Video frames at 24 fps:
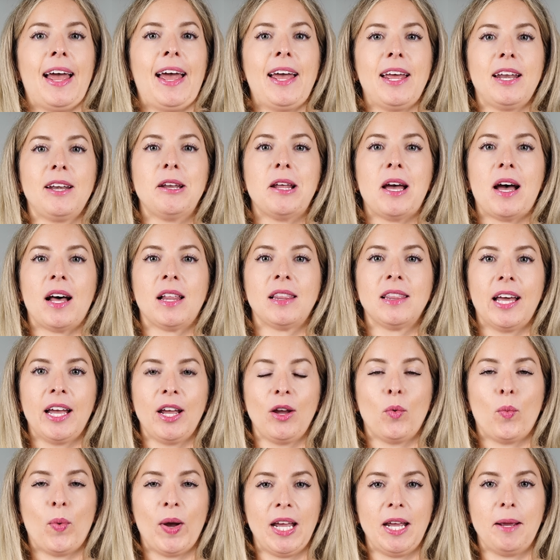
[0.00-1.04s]
and a
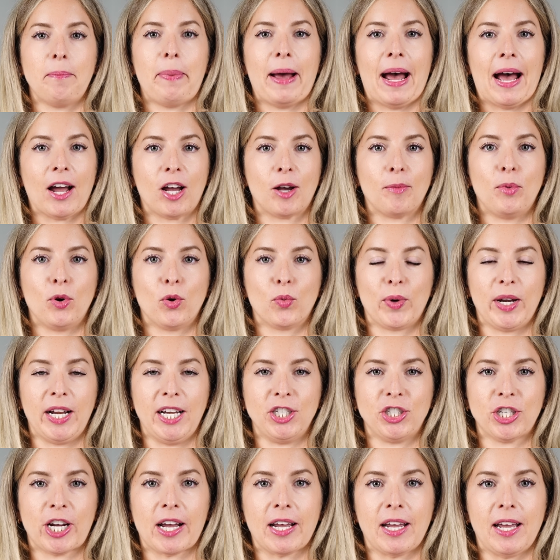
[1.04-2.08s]
lightweight packable rain
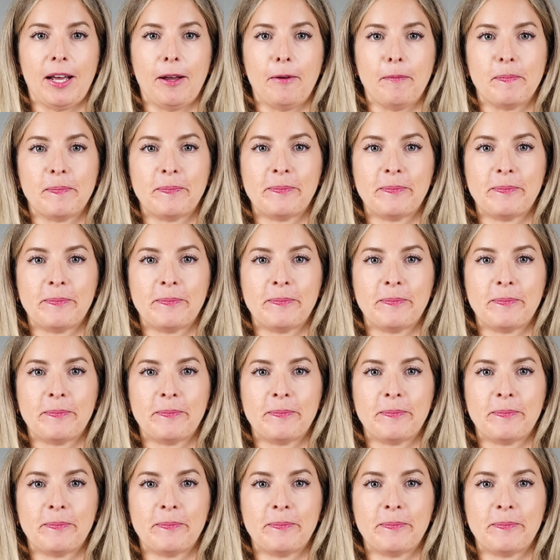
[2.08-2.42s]
jacket.